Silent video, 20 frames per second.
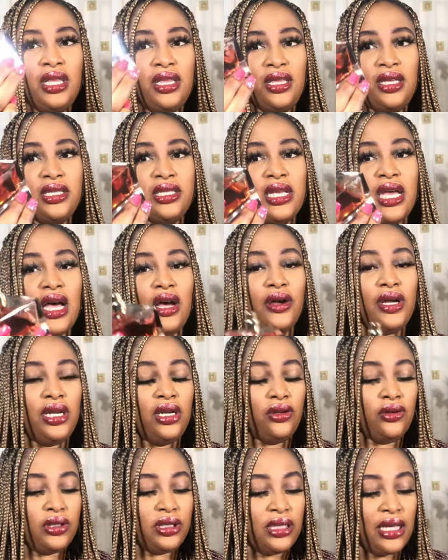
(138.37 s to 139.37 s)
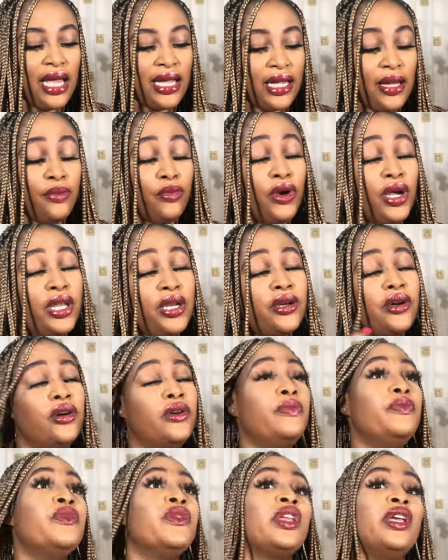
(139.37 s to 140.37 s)
This is how it looks like. I'm going
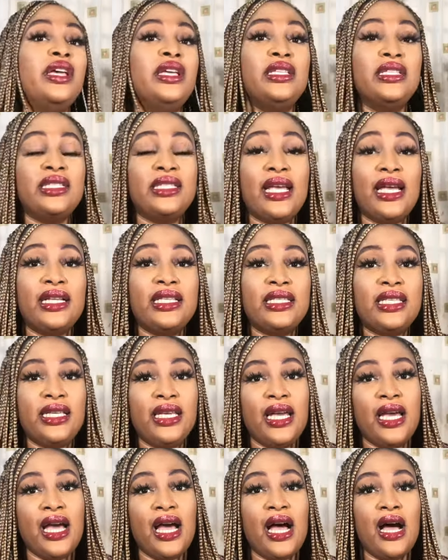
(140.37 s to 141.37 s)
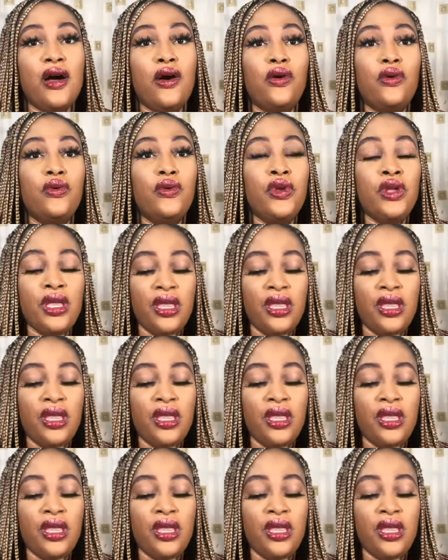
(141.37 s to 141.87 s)
to insert here how